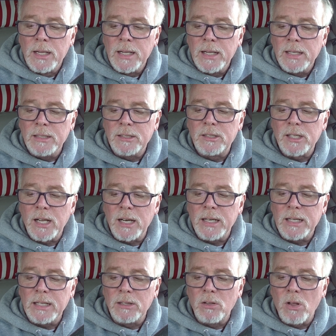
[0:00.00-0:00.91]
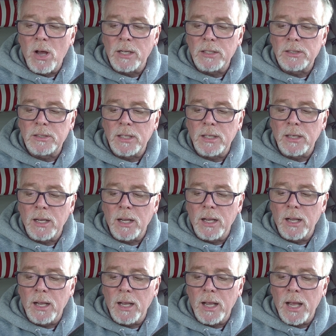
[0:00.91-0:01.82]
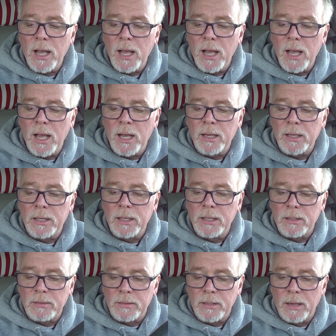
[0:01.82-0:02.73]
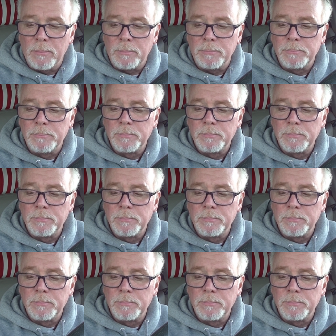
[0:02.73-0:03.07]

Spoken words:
he said he lost it and killed them.